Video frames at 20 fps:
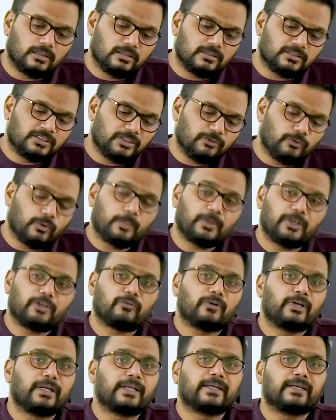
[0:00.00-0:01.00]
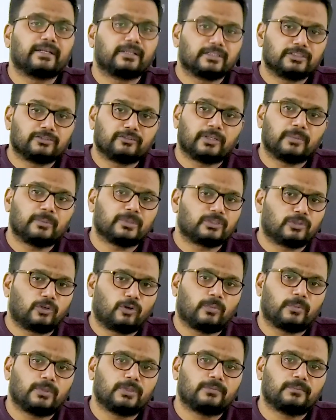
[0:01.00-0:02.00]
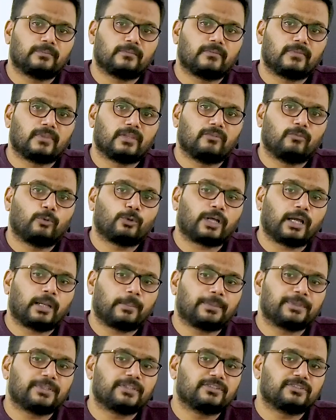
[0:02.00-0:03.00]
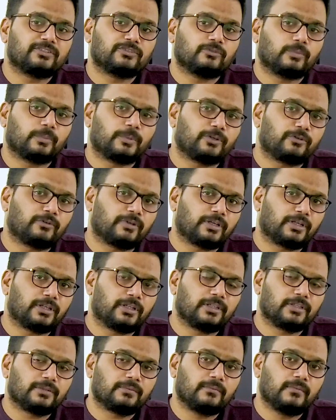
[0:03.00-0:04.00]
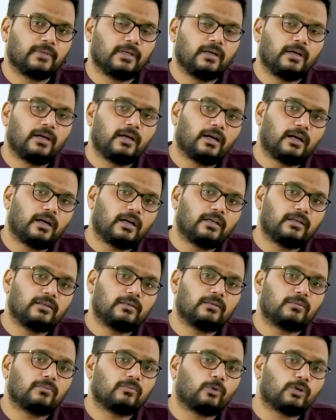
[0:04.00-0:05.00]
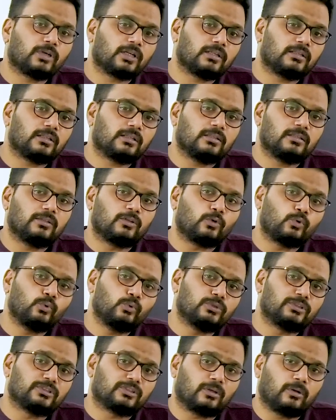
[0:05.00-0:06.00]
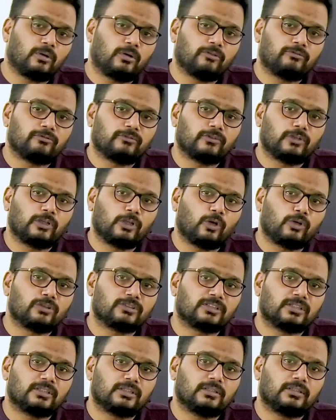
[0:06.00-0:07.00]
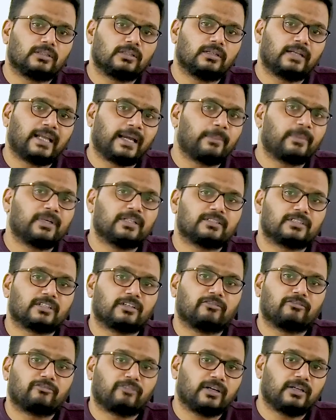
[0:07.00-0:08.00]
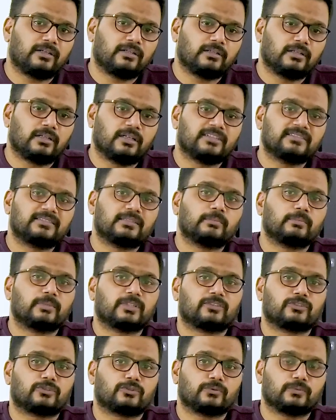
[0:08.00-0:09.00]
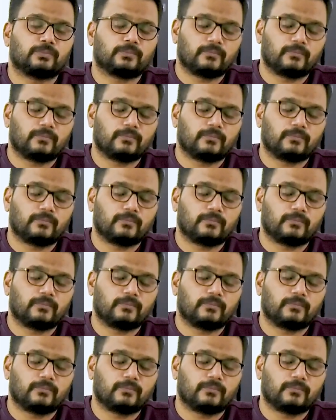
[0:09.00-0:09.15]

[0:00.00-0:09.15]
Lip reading: COP28 is very much common. What happened in COP28? And what are the roots of loss and damage fund resembles to?